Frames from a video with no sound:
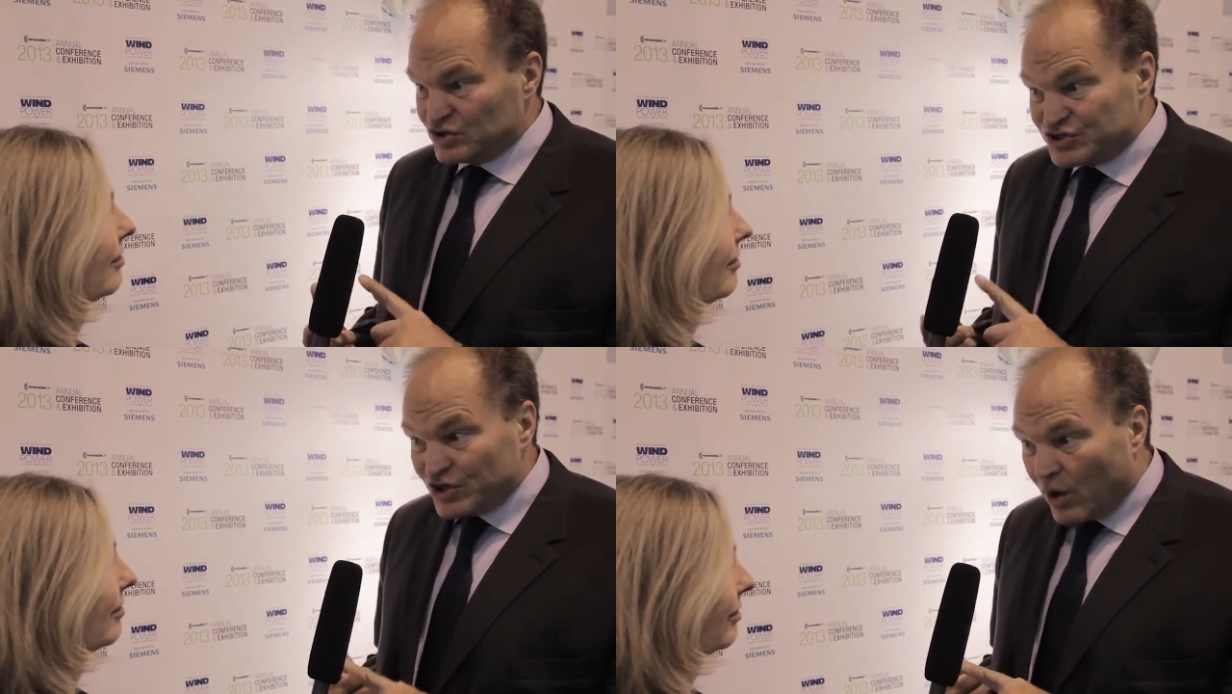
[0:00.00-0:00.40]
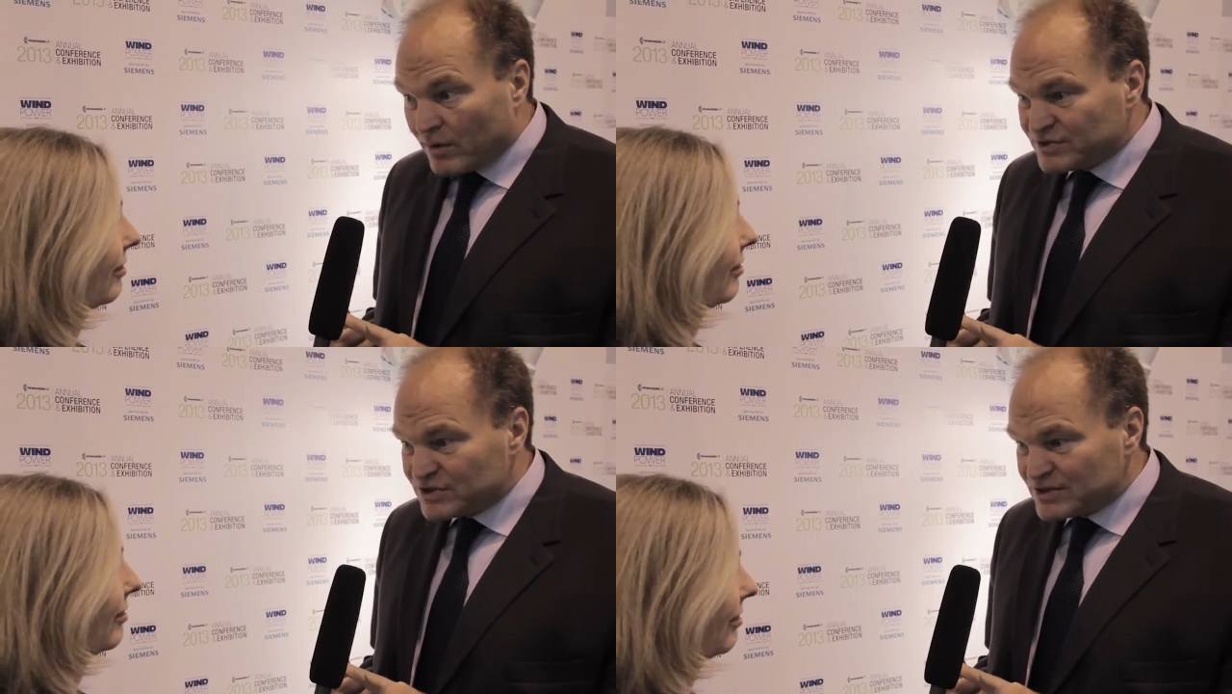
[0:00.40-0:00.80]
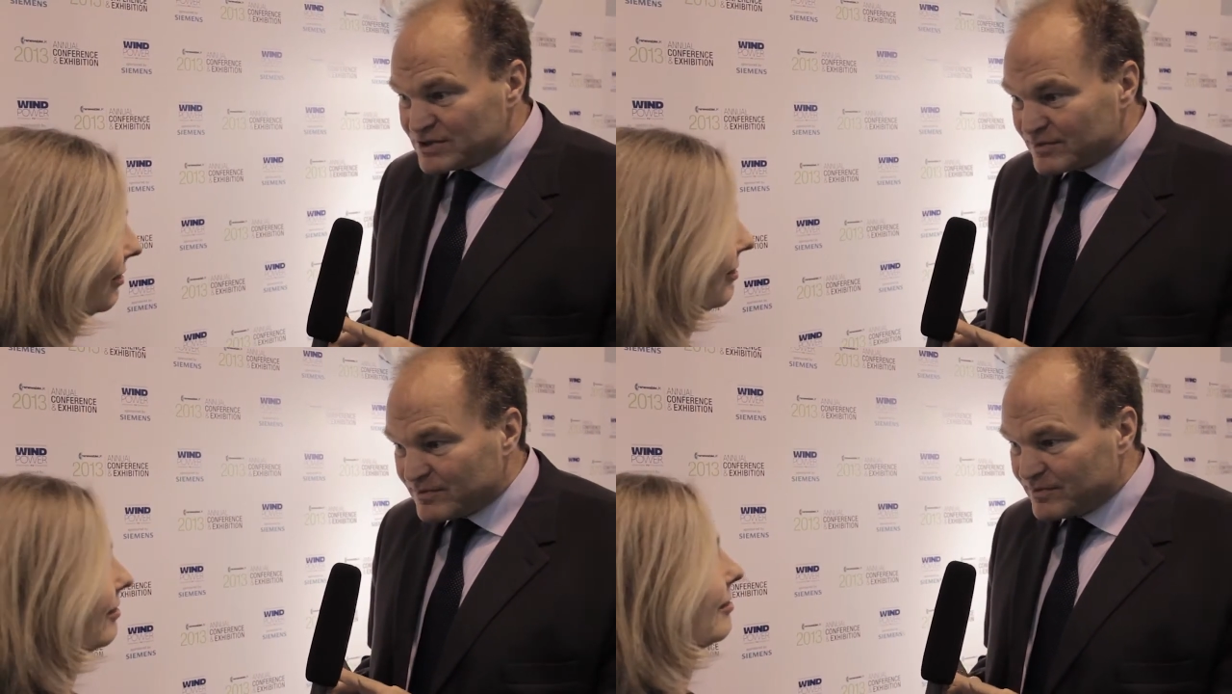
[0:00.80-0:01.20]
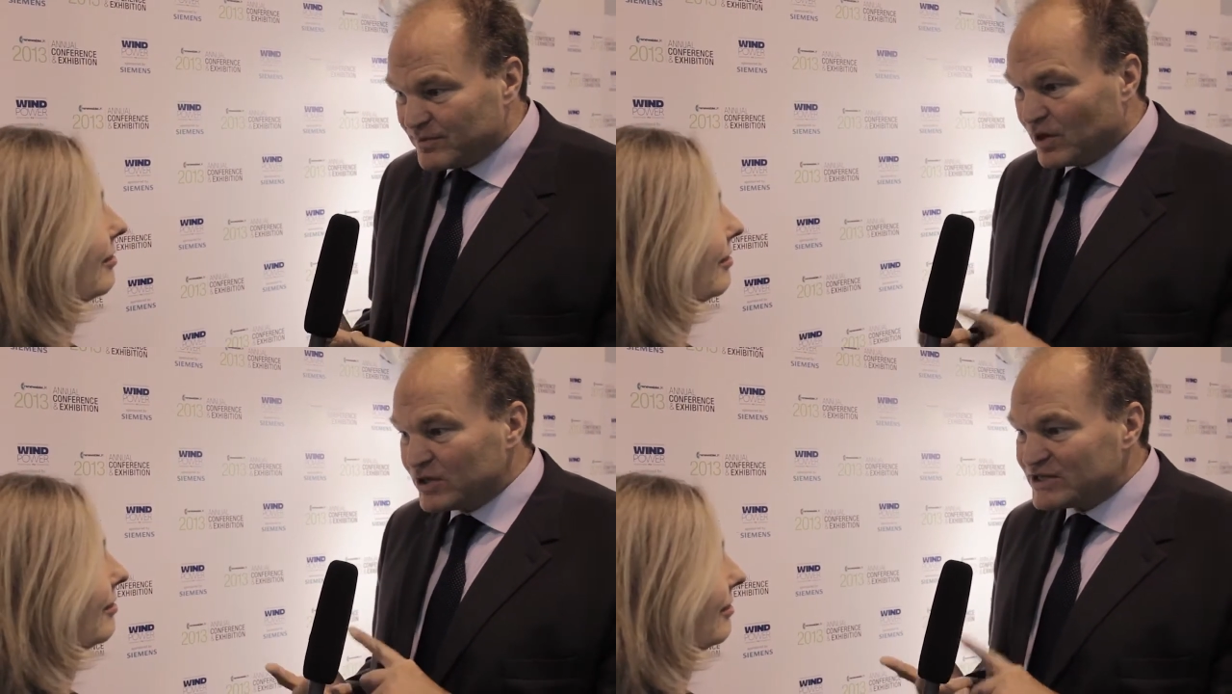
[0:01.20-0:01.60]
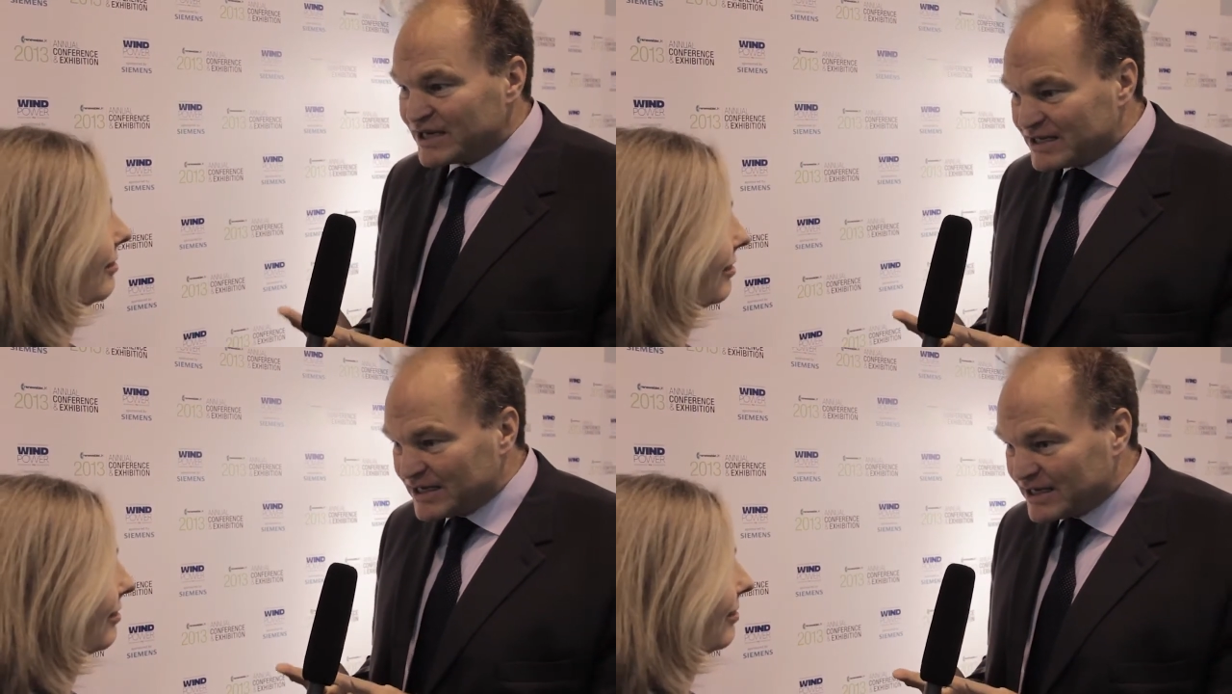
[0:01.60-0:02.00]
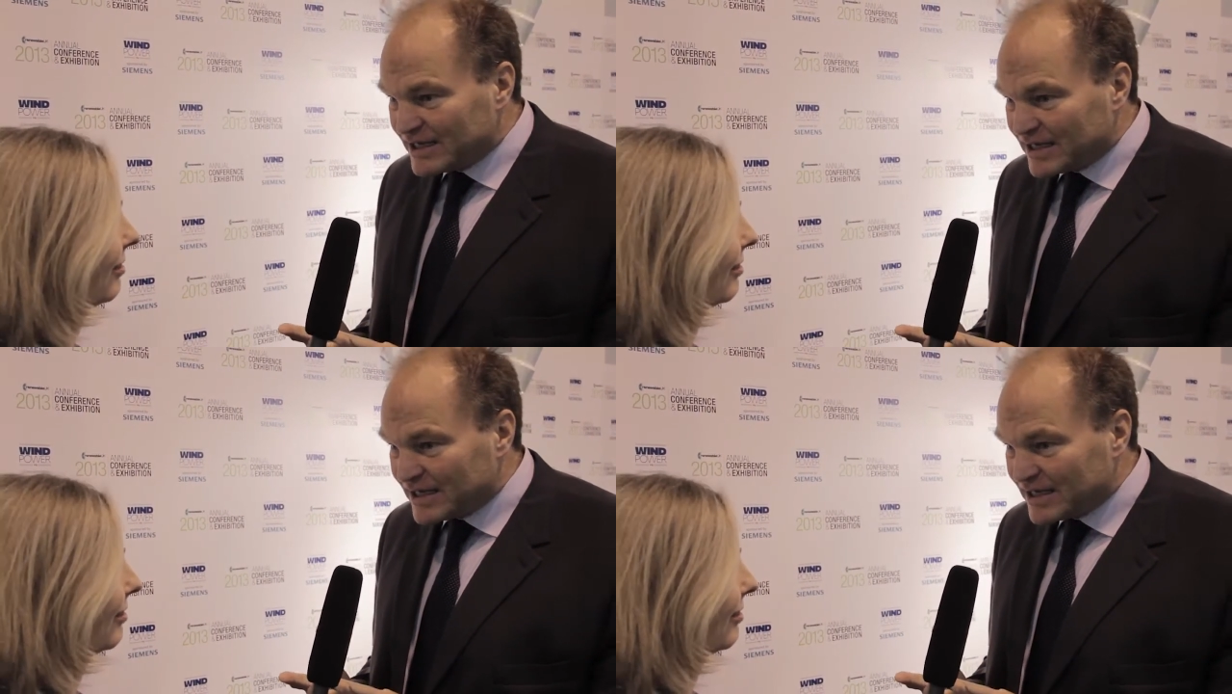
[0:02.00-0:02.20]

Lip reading: jobs, polytechnic,